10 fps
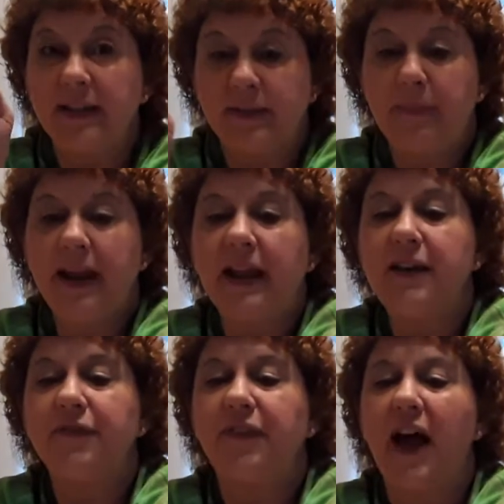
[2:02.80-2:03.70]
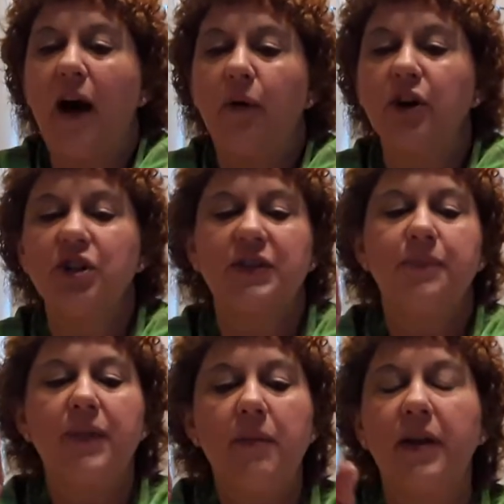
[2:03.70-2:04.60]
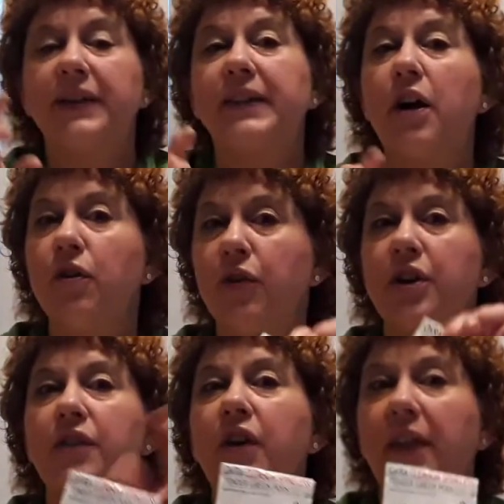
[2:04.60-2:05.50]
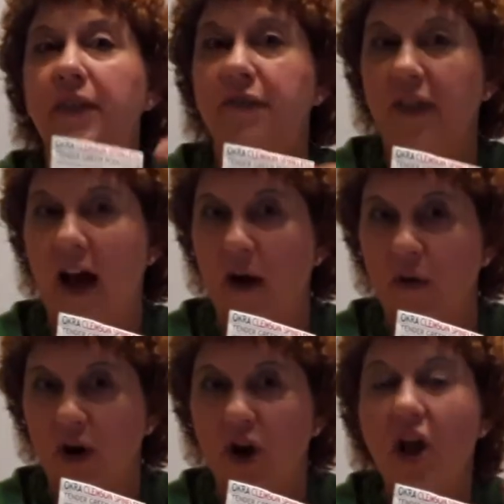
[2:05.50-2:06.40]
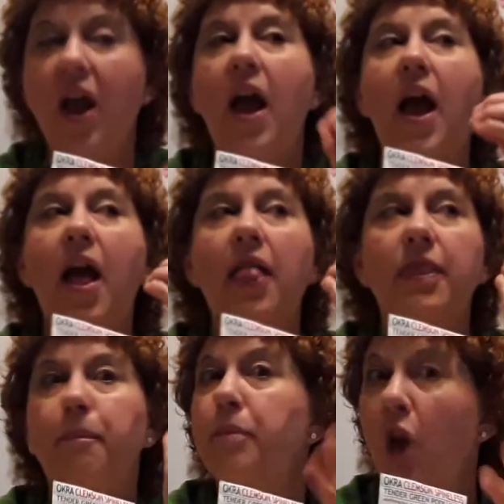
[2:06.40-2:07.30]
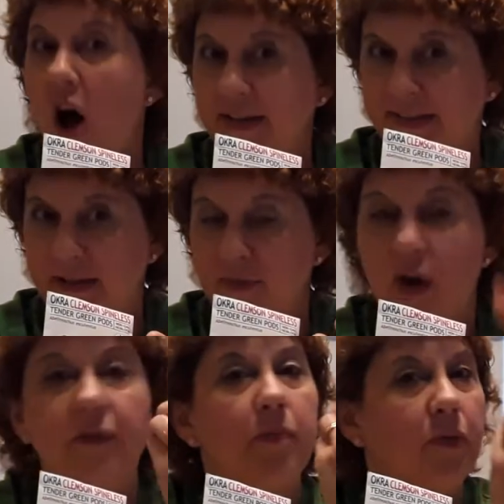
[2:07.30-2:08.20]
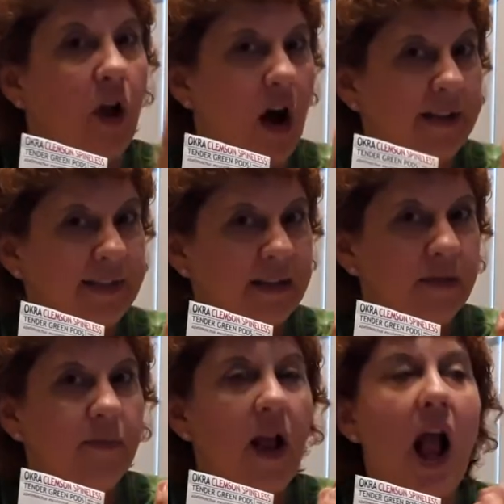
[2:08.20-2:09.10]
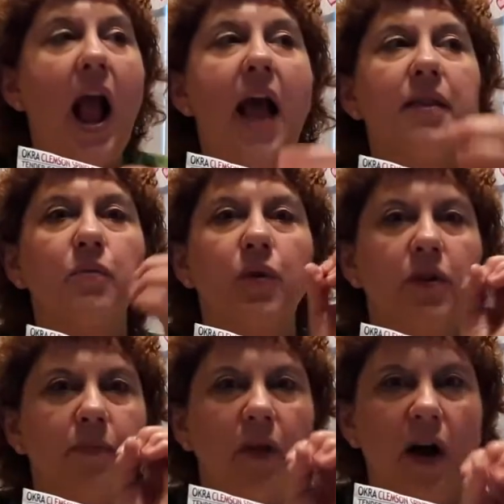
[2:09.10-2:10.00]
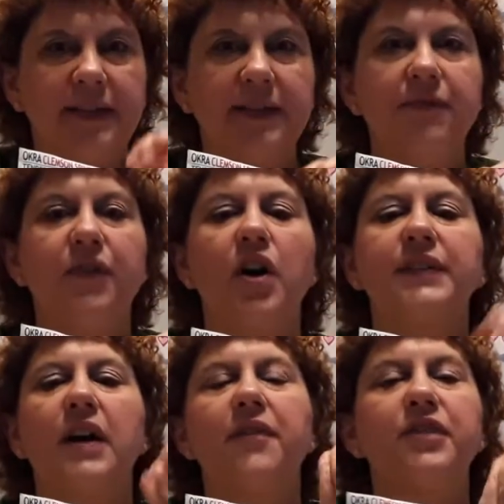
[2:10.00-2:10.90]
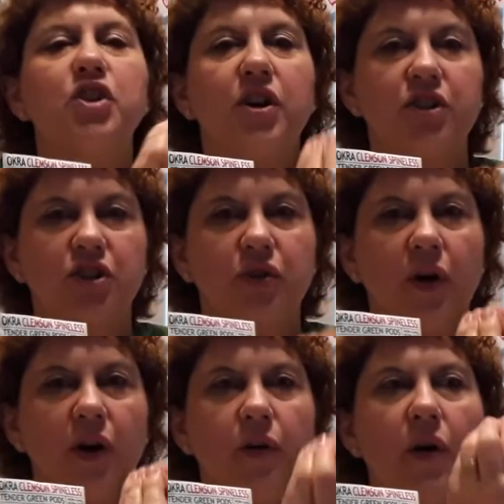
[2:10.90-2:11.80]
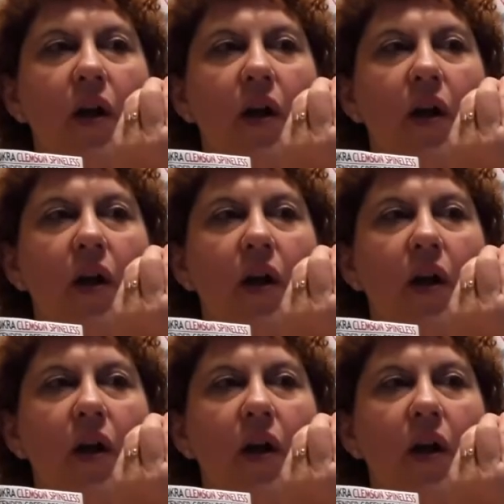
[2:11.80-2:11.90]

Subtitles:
speaking of flowers, because okra, you've got the flower, the blossom. You have a blossom, and then where the blossom falls off starts to grow